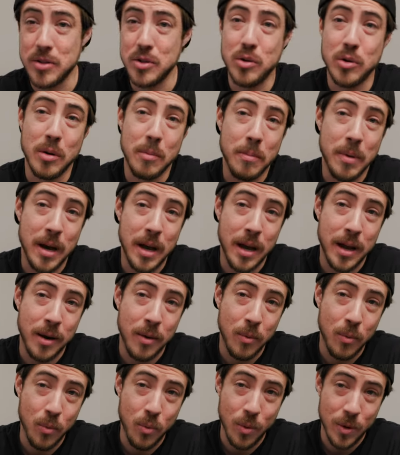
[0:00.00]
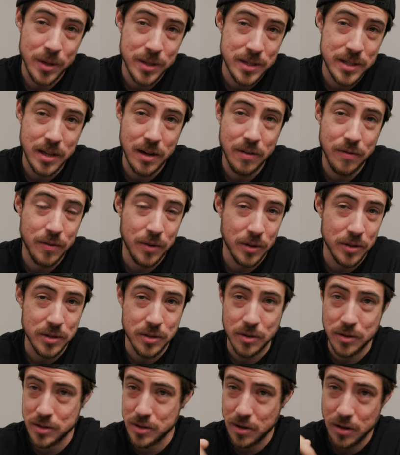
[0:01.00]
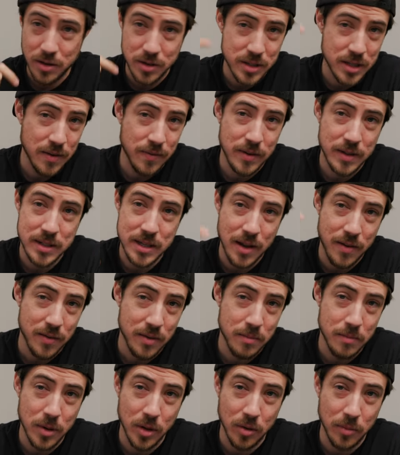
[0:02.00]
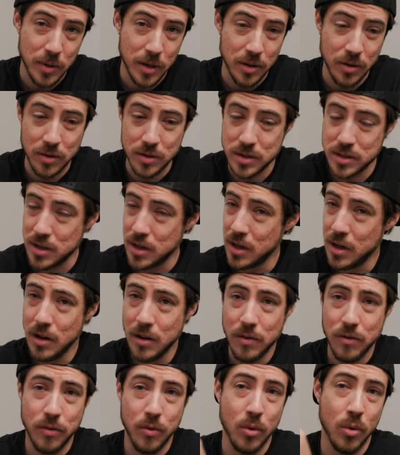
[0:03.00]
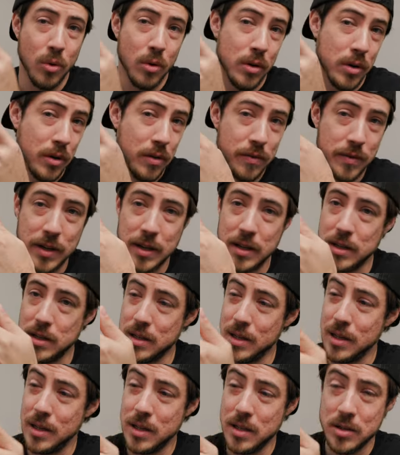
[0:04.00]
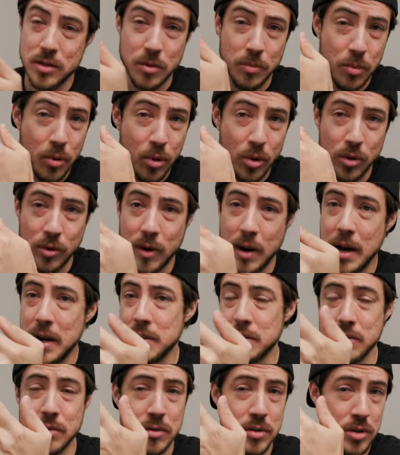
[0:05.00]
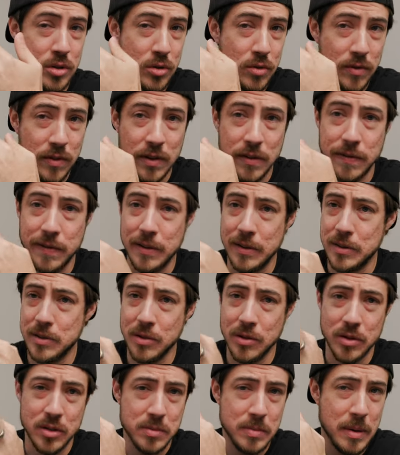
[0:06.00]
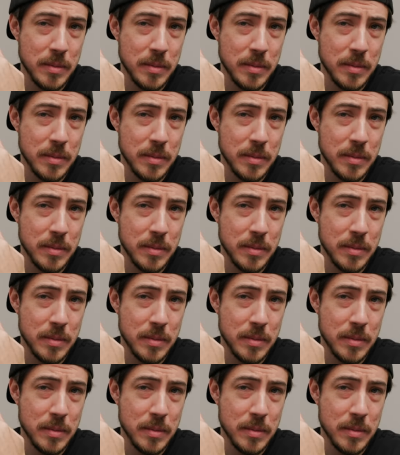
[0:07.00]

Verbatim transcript: So you can buy one set of filters, all 77 millimeters for your VNDs, your polarizers, UV filters.